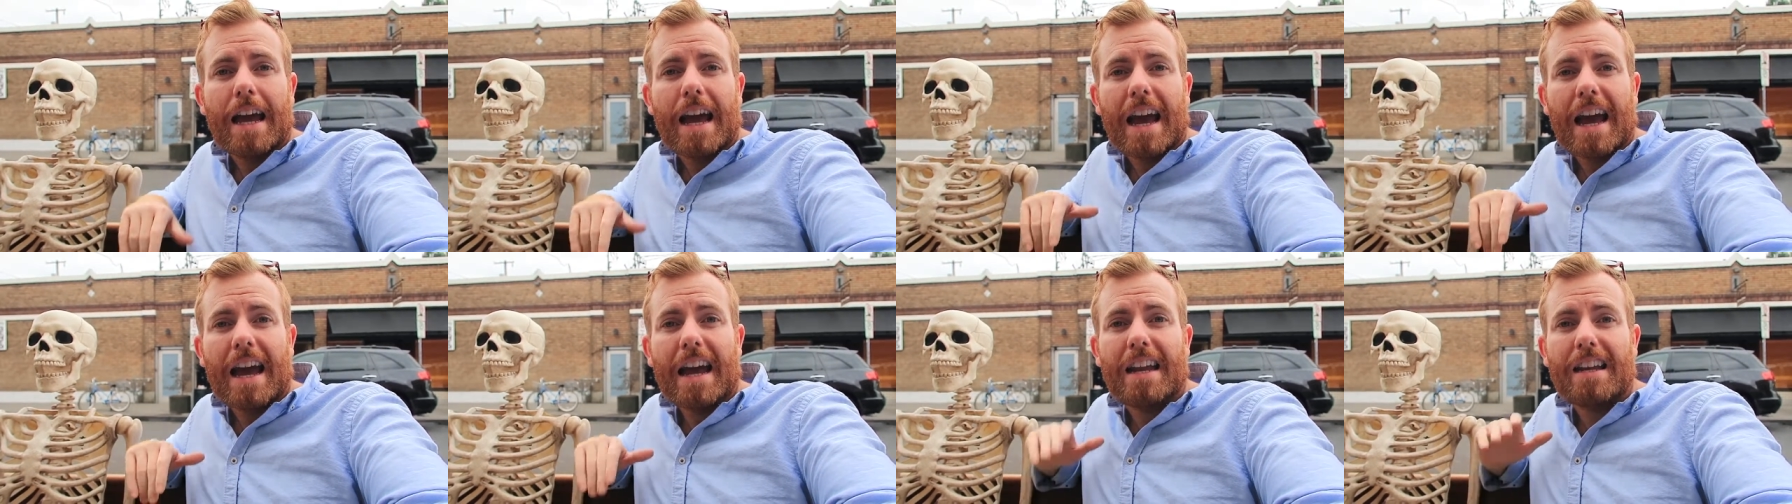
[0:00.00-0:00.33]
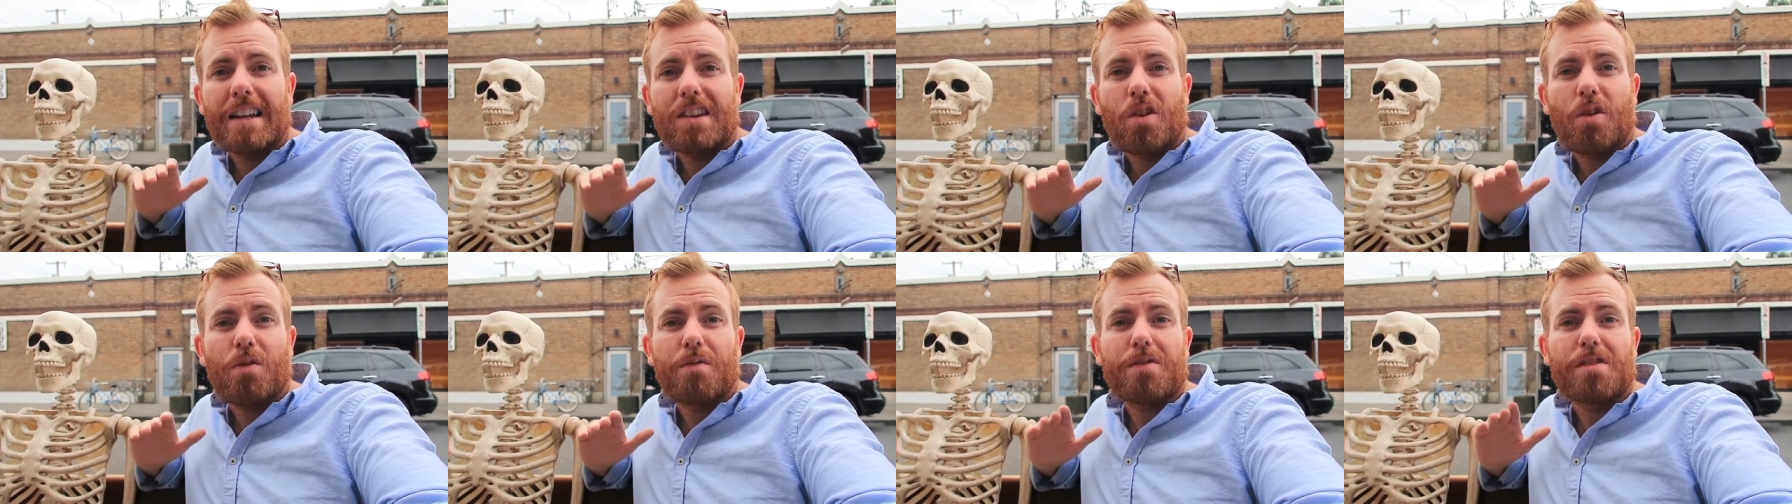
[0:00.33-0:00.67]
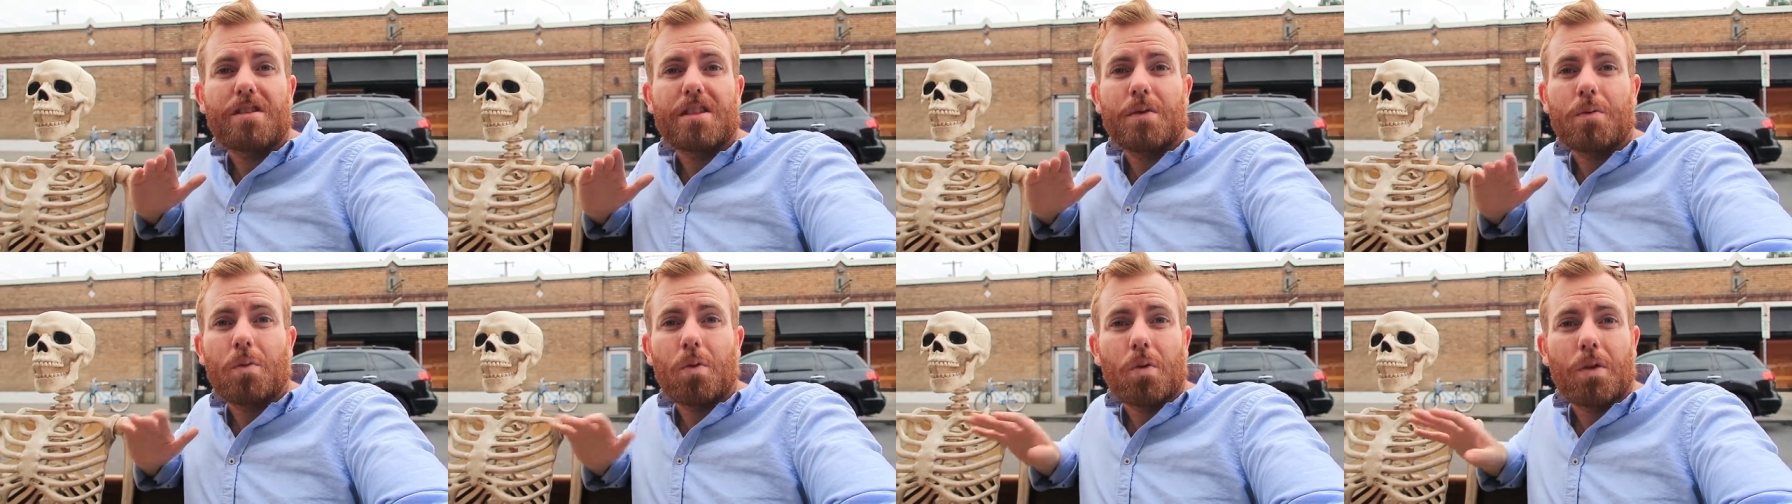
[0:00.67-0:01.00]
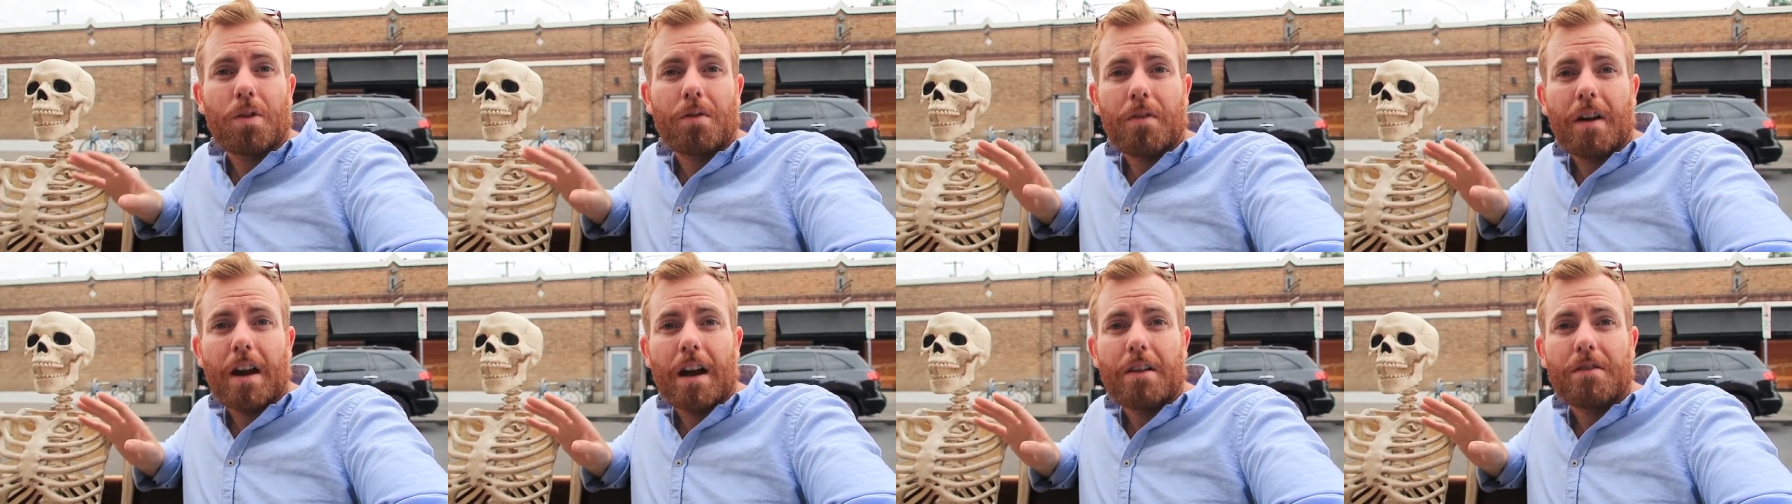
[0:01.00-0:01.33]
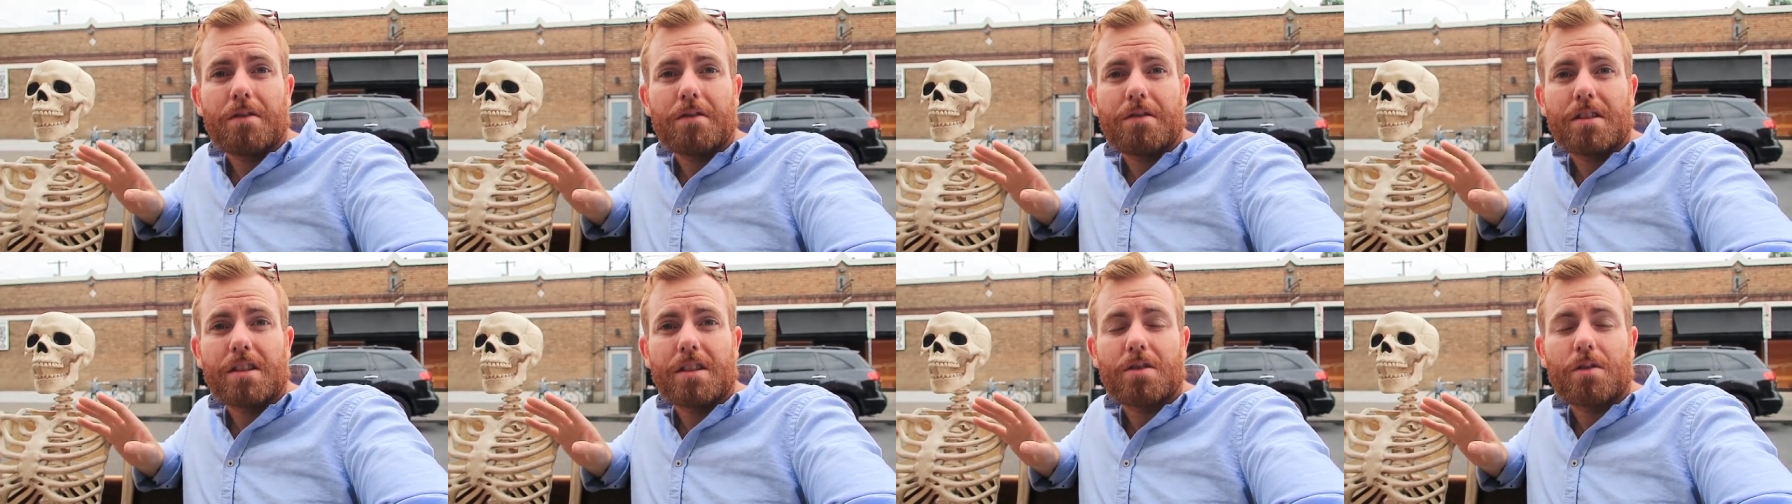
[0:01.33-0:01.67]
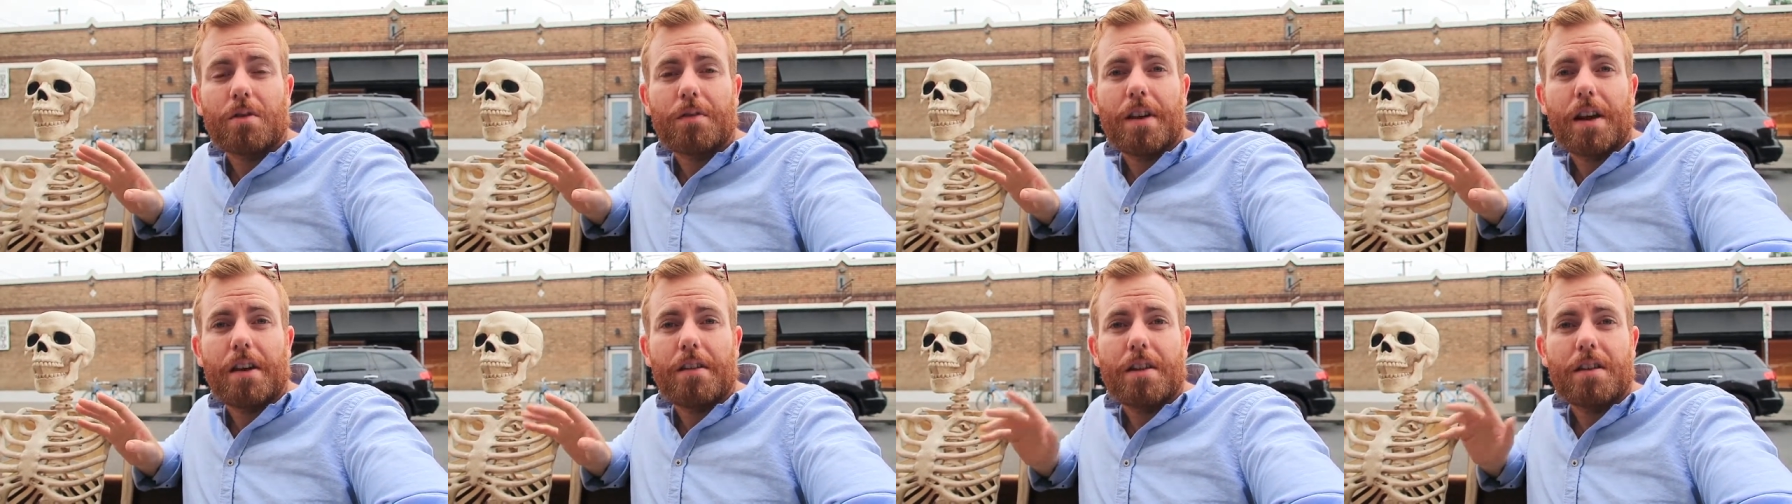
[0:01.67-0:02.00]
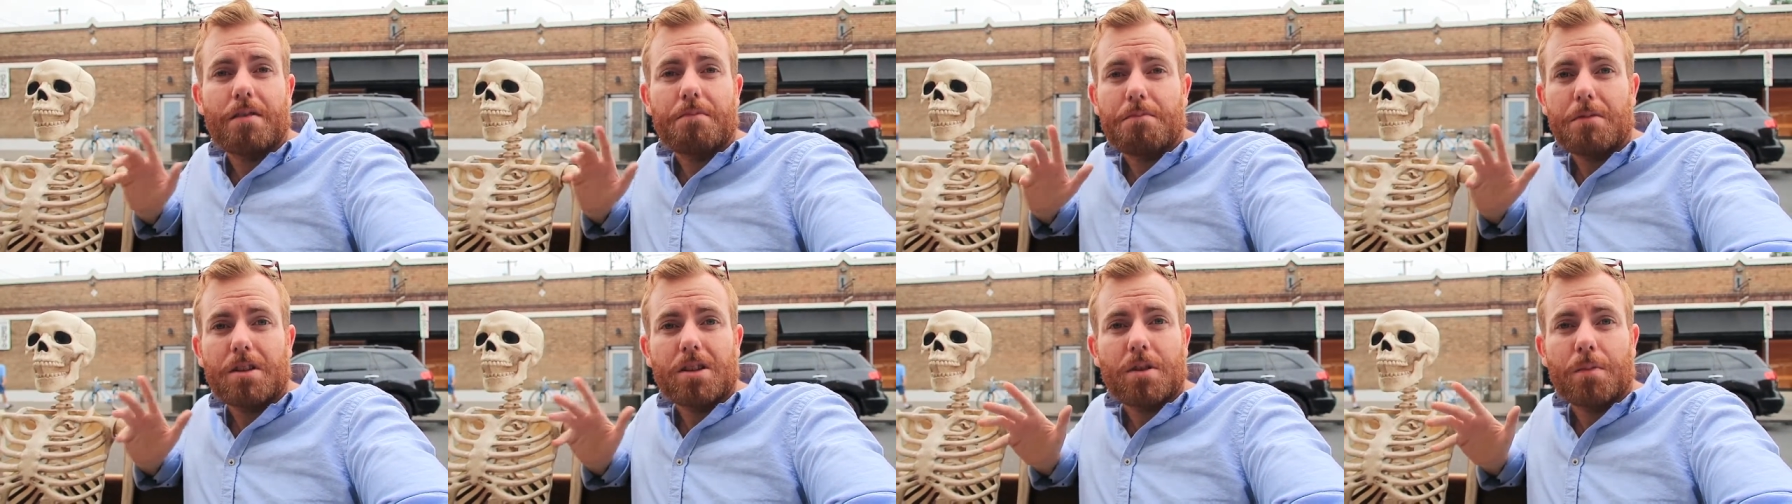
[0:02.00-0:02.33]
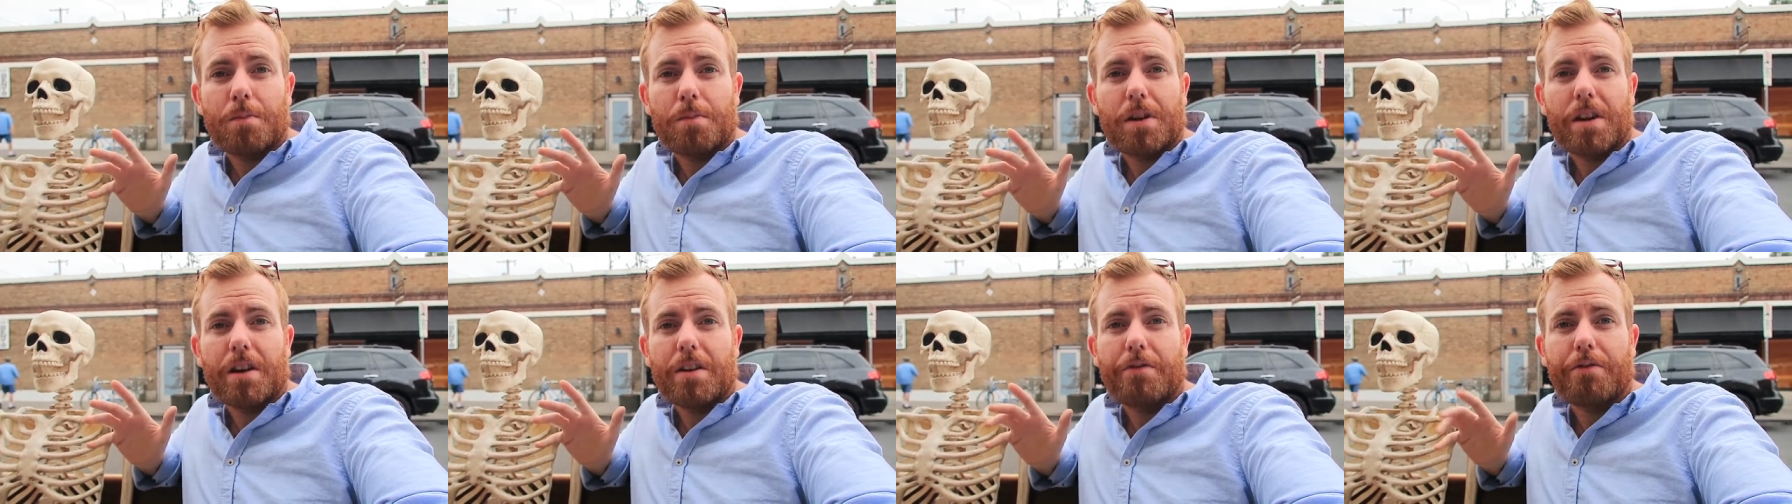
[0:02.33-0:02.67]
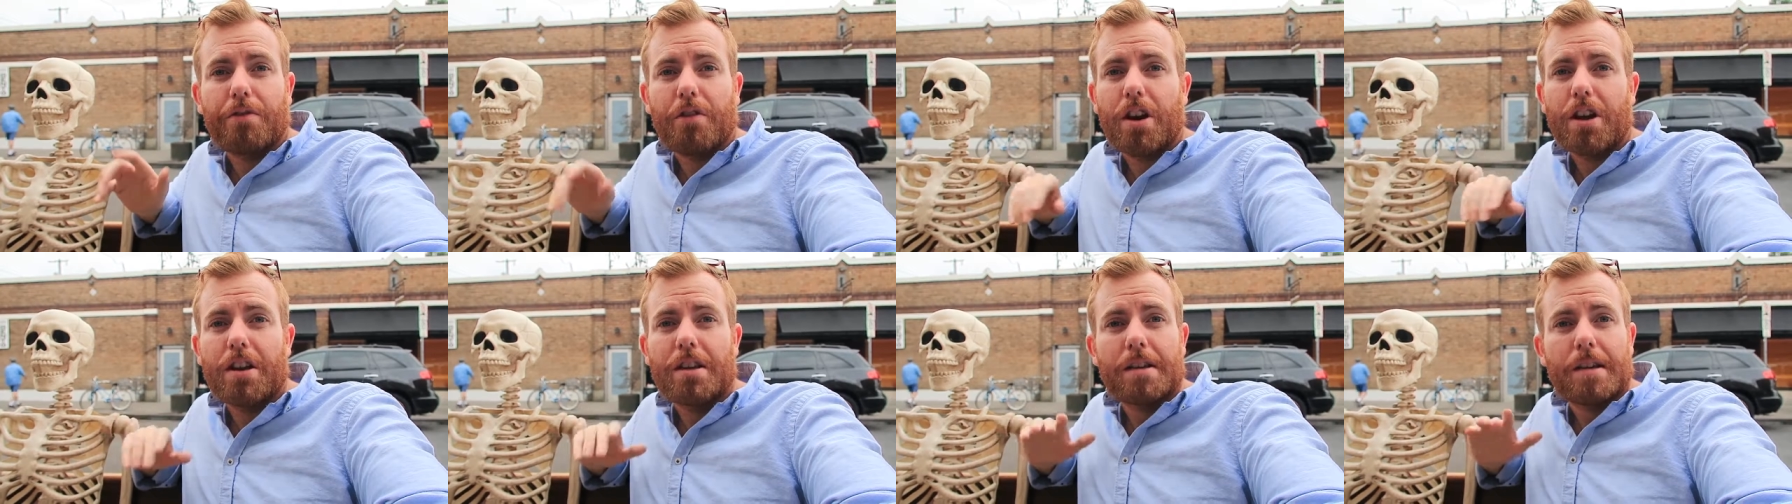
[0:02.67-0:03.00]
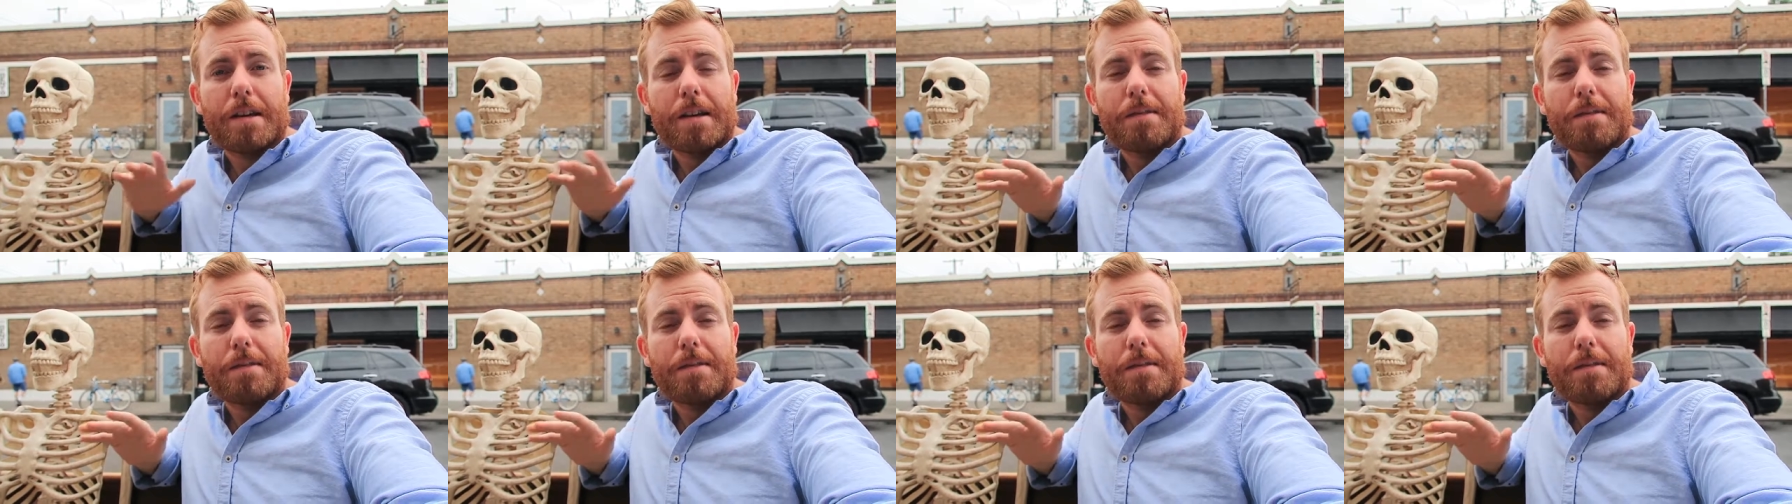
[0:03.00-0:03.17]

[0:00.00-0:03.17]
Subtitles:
and obviously walking around this sort of area is completely free.